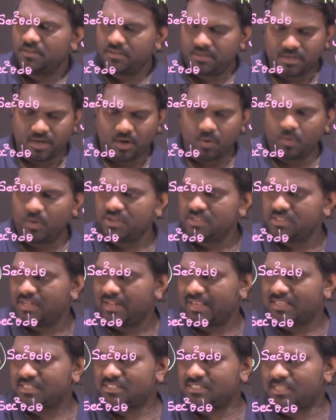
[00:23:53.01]
Now what is the
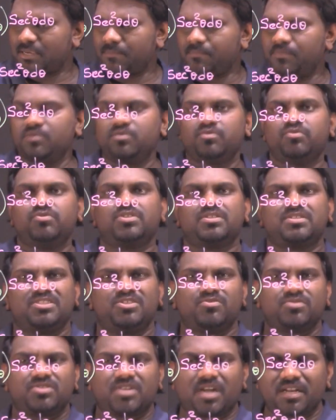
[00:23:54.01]
next step? You just
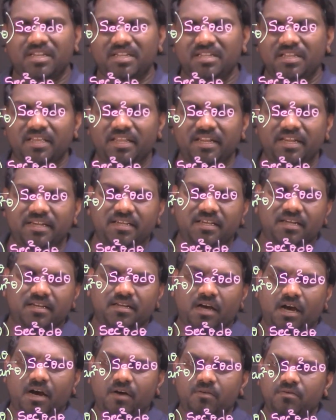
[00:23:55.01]
need to start integrating
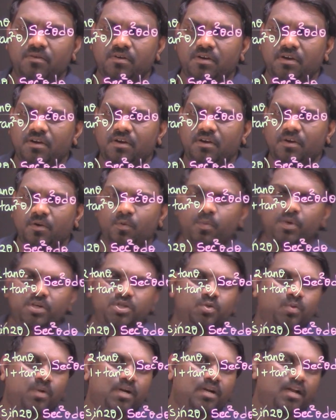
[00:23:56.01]
it. How?
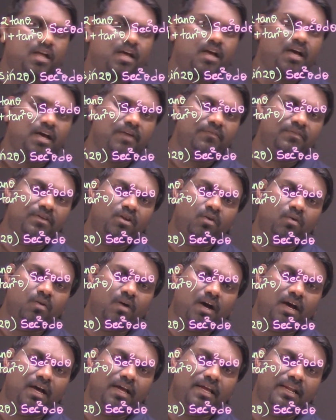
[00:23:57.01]
Which one? We
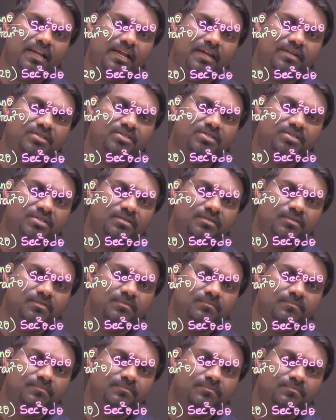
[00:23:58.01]
know eyelet.
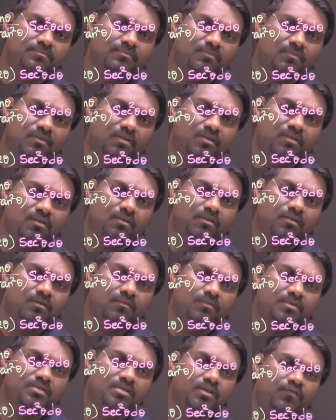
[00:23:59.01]

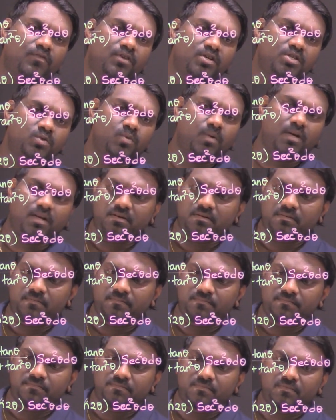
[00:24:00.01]
Which is the first one?